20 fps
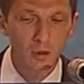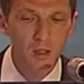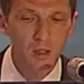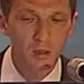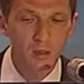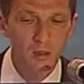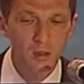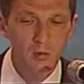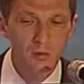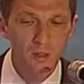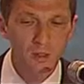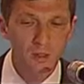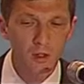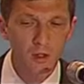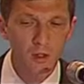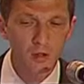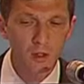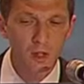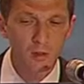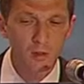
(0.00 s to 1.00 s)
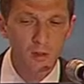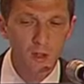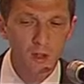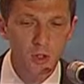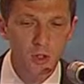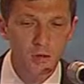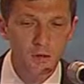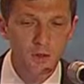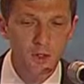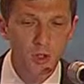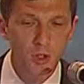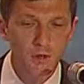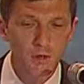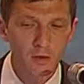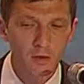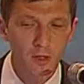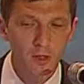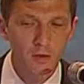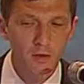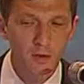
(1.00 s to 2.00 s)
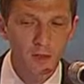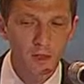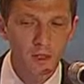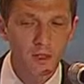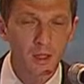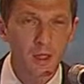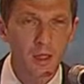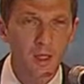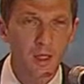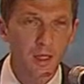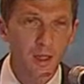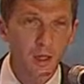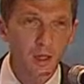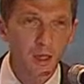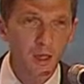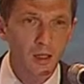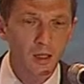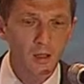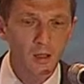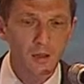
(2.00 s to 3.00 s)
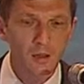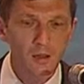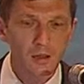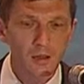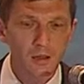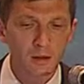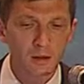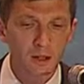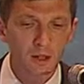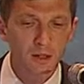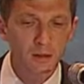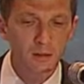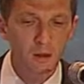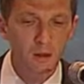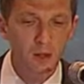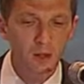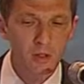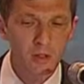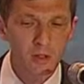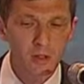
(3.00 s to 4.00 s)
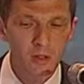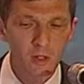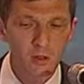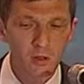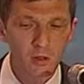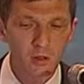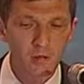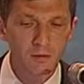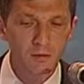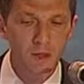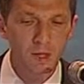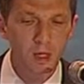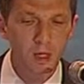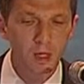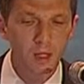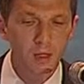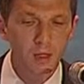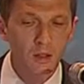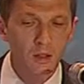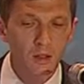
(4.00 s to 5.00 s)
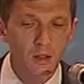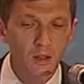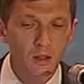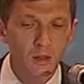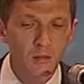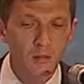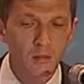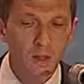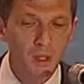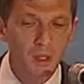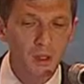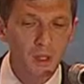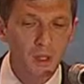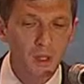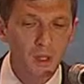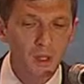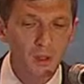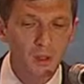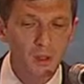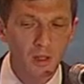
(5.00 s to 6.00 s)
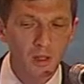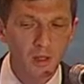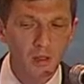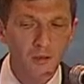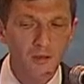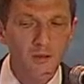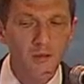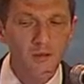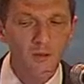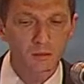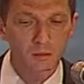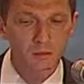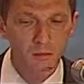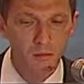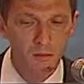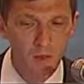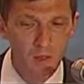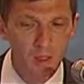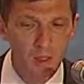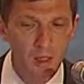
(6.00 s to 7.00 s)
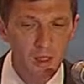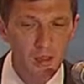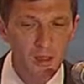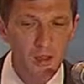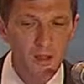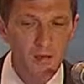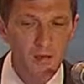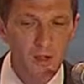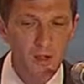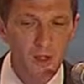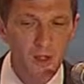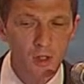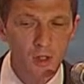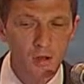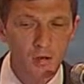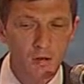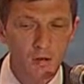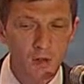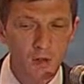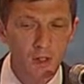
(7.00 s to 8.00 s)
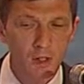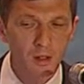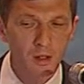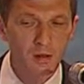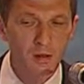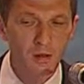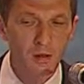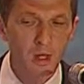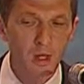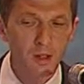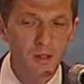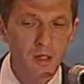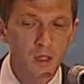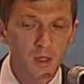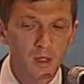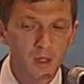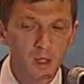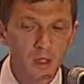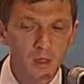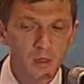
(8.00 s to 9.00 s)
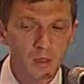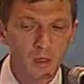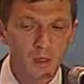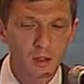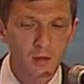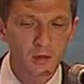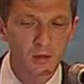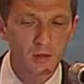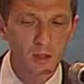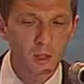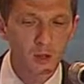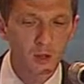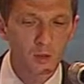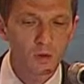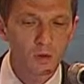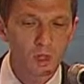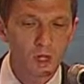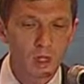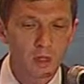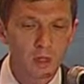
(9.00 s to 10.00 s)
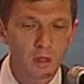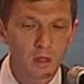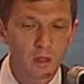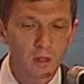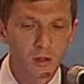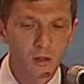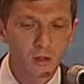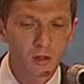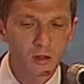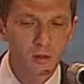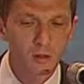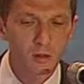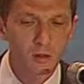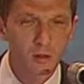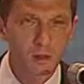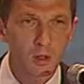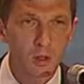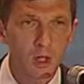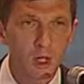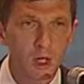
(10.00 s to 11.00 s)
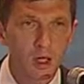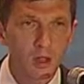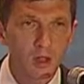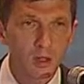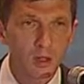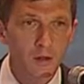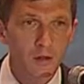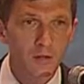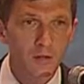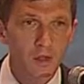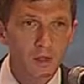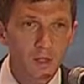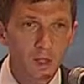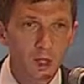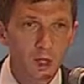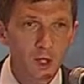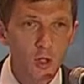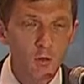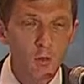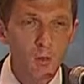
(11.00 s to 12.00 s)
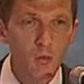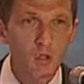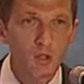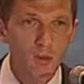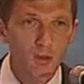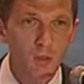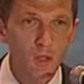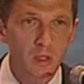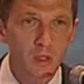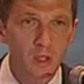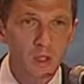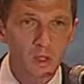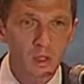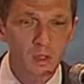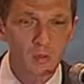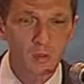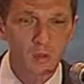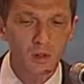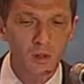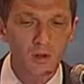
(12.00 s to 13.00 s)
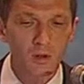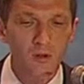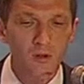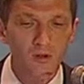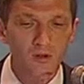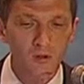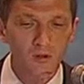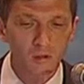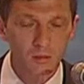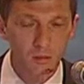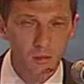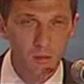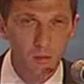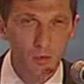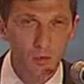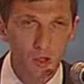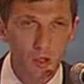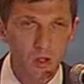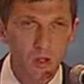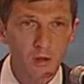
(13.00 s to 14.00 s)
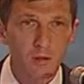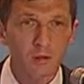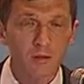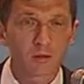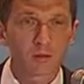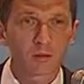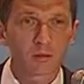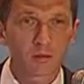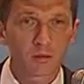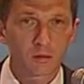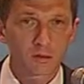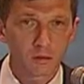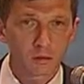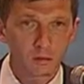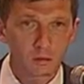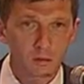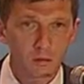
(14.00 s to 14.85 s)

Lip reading: and we developed methodology and guidelines for aerial and satellite images, and some proposals on how to further improve some of the sections of the forestry instructions. And now, jointly with our colleagues,